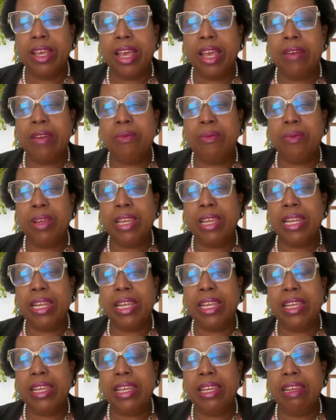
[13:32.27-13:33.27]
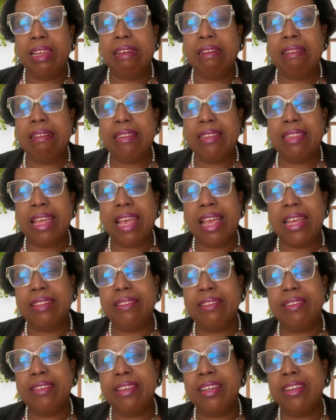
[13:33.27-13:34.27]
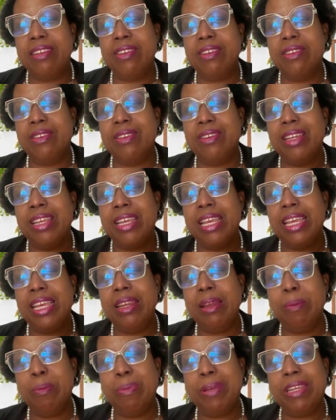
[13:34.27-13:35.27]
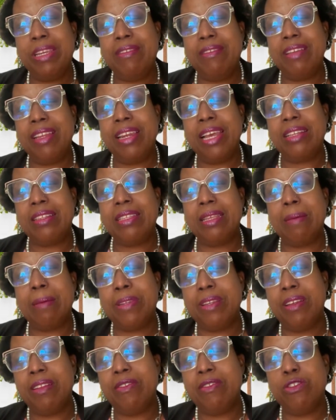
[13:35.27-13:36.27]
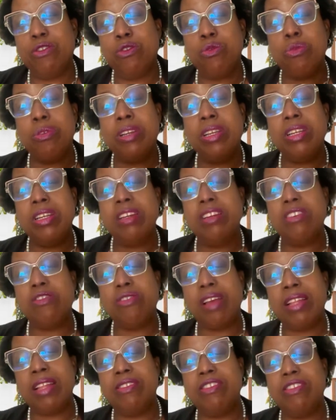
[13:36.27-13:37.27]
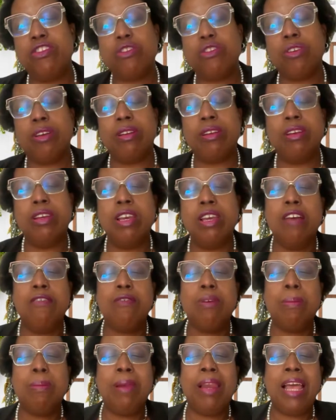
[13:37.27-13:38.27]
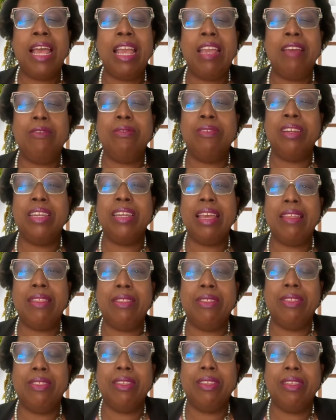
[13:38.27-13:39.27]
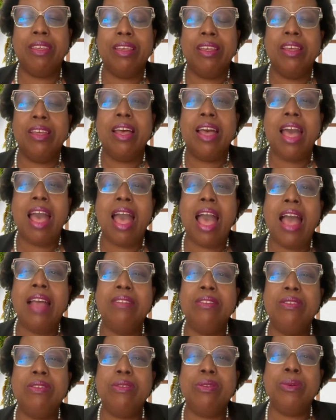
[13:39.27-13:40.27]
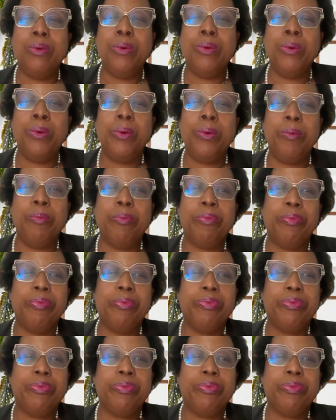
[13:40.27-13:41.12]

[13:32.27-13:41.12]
and really insights into the inner peace and acceptance during the transition from life to death. And so